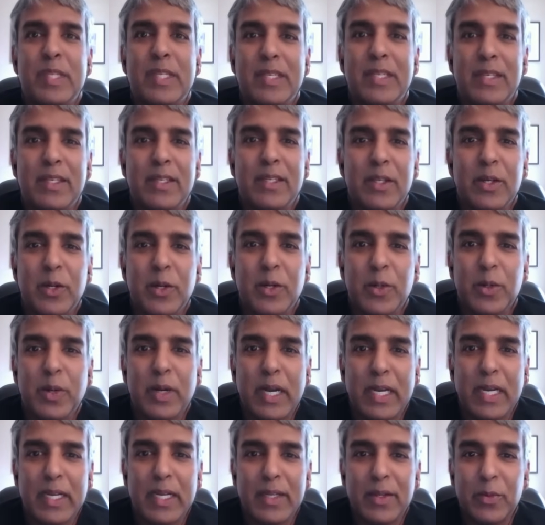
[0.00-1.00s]

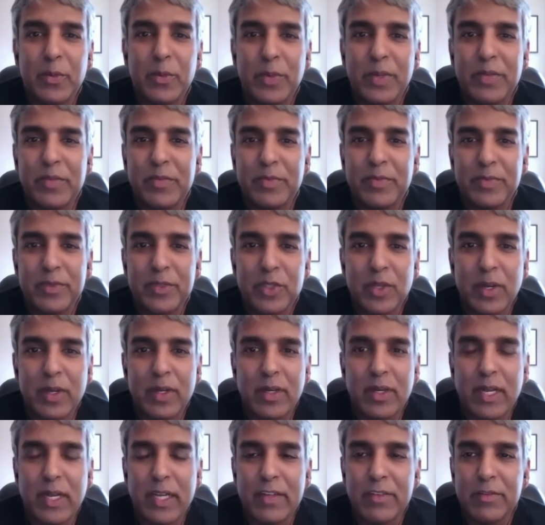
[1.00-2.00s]
and
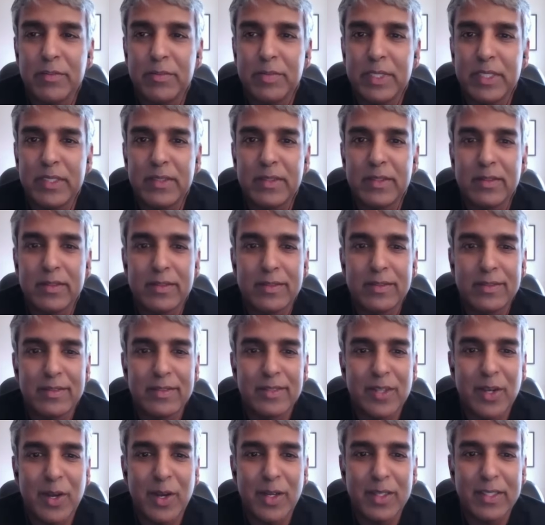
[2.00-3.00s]
I have been
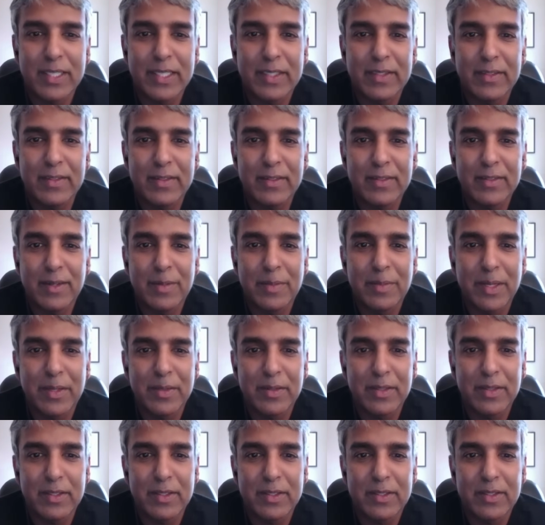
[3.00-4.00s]
talking about
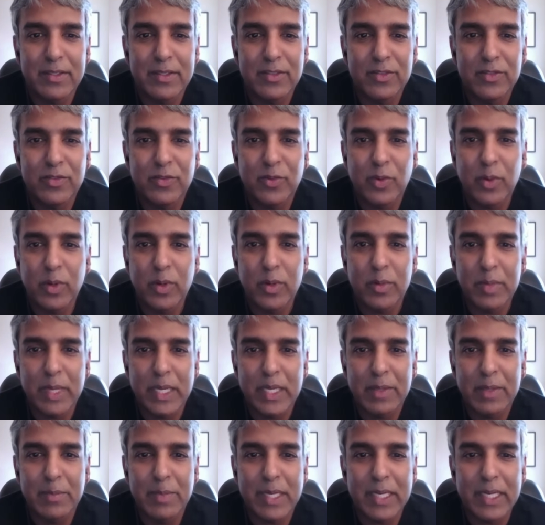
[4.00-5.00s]
this for
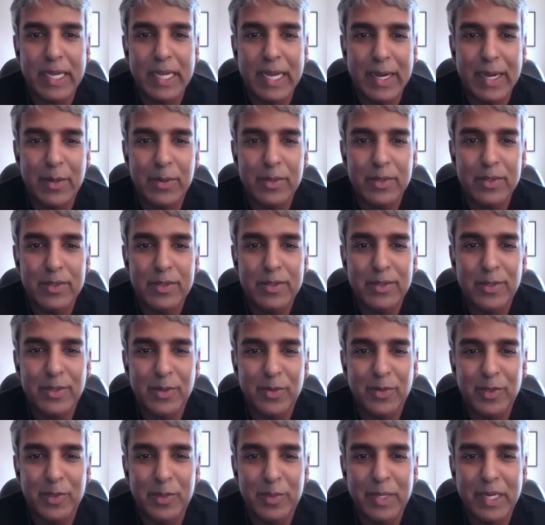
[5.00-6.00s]
many, many hours
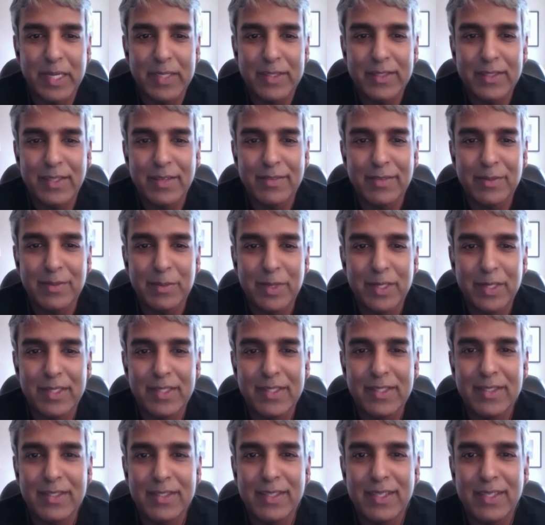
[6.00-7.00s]
over the past 7
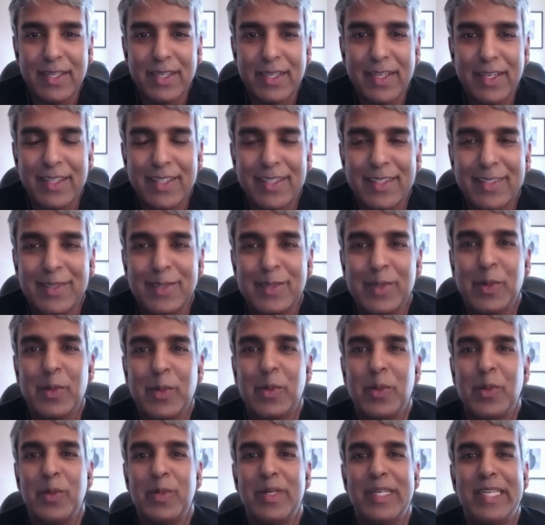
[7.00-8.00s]
months.
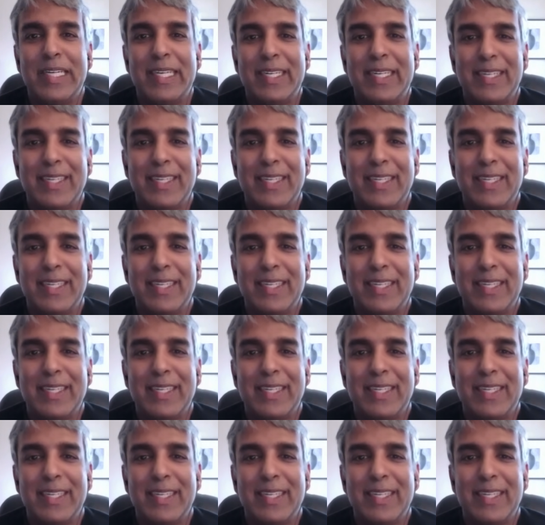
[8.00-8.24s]
So it